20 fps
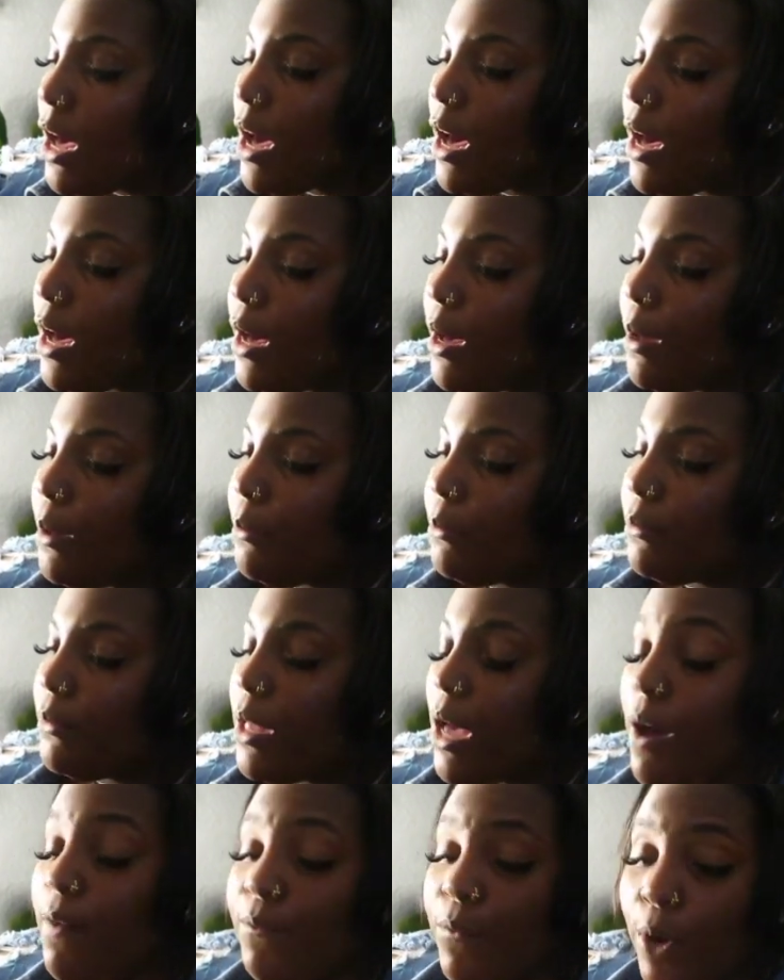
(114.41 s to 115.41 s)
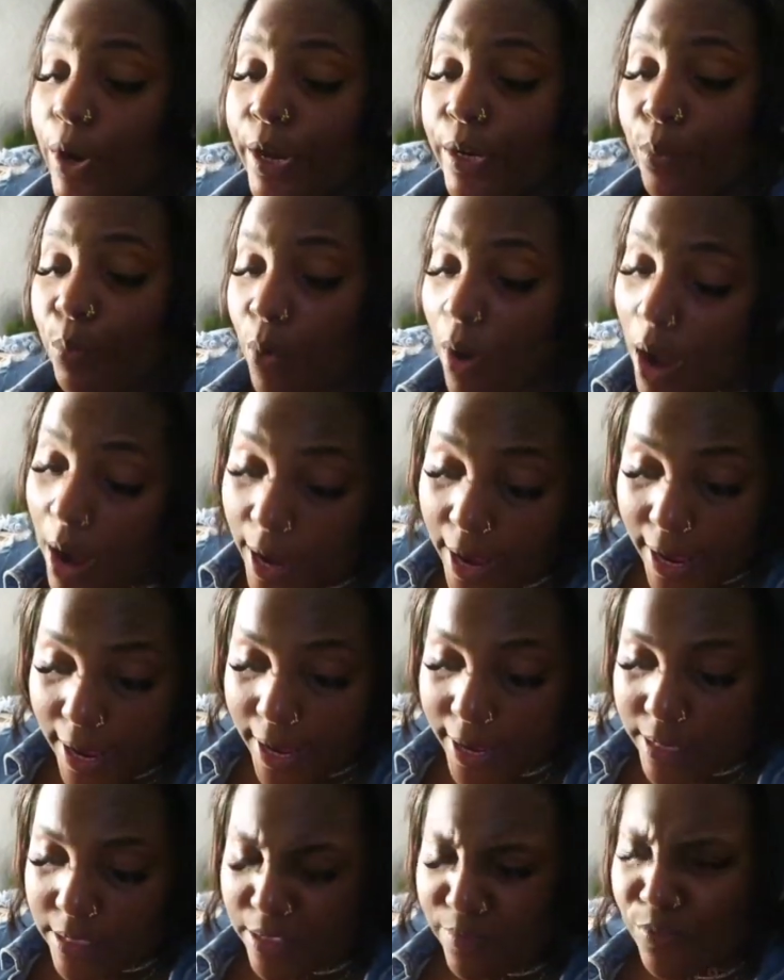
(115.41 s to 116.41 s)
um, avoid raw
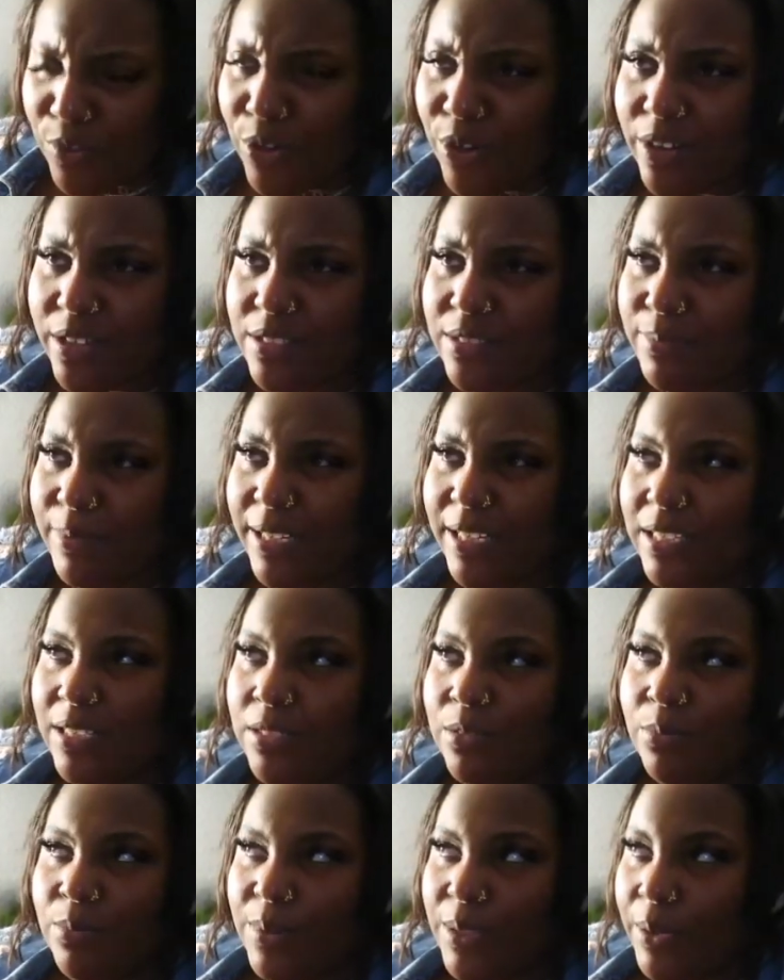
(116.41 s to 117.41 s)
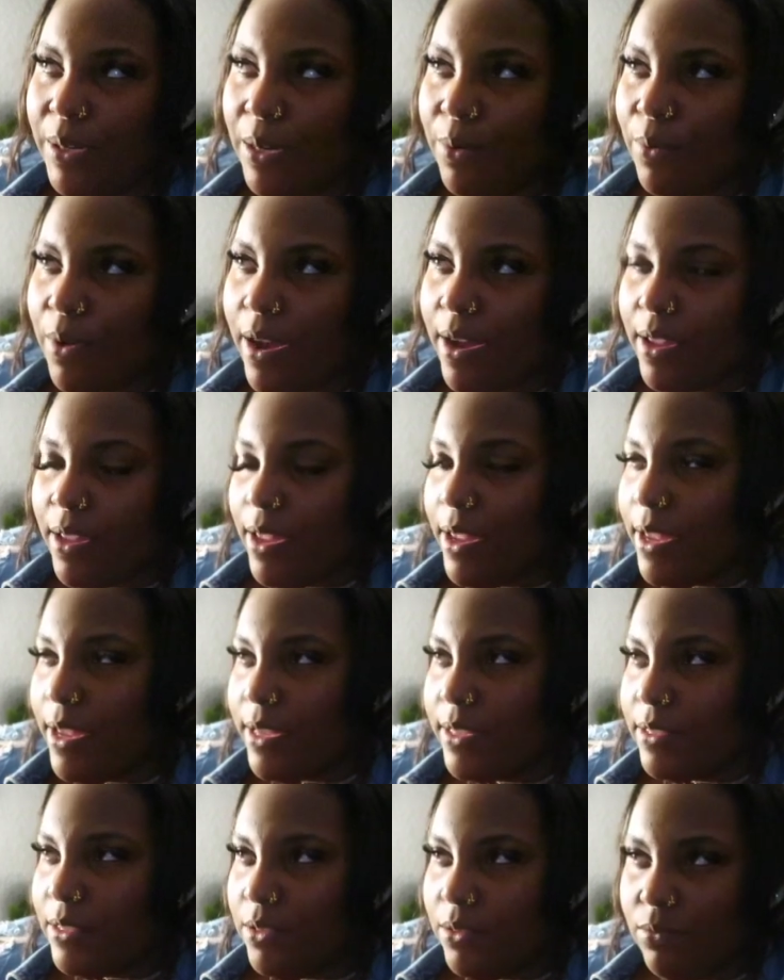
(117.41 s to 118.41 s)
eggs of course because we don't eat raw
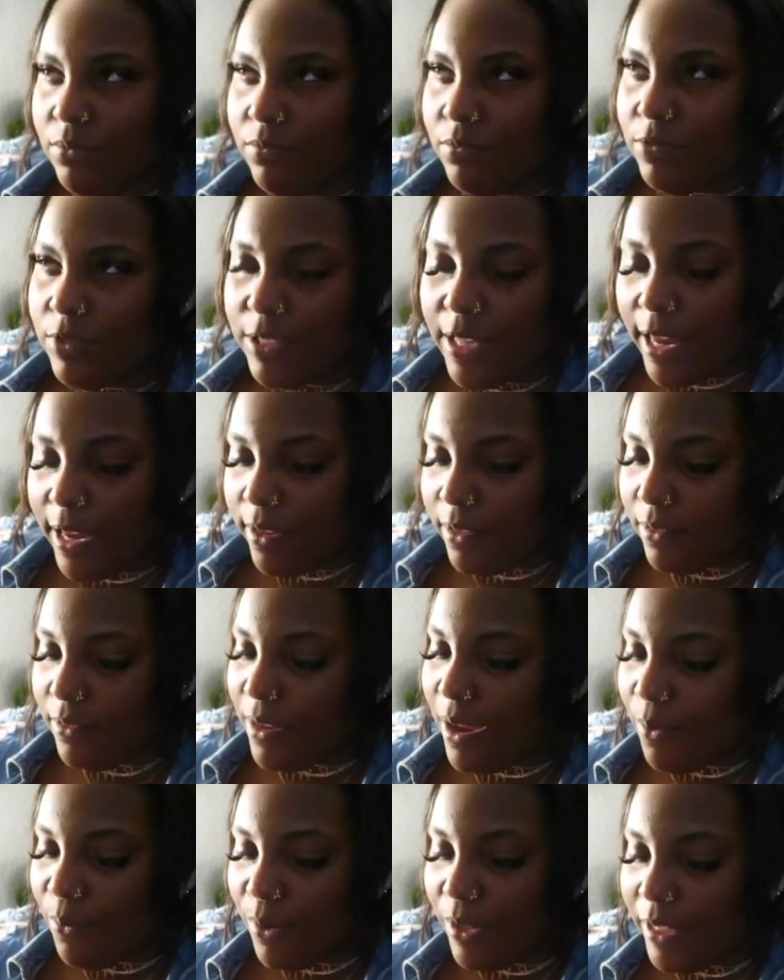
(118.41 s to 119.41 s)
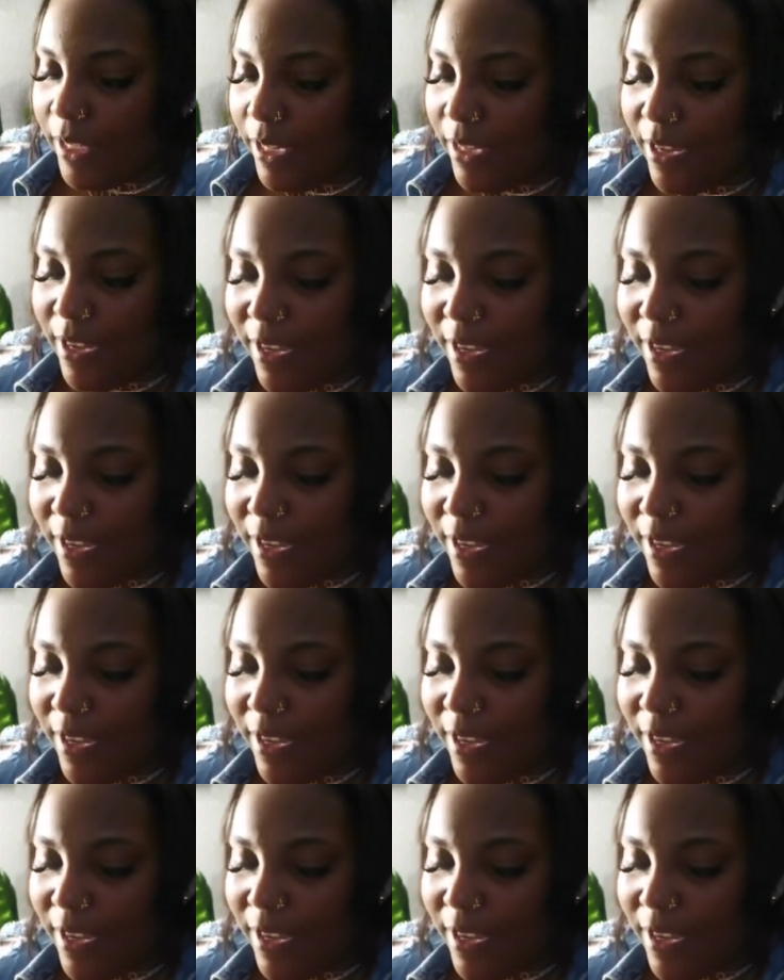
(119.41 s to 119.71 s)
eggs like not really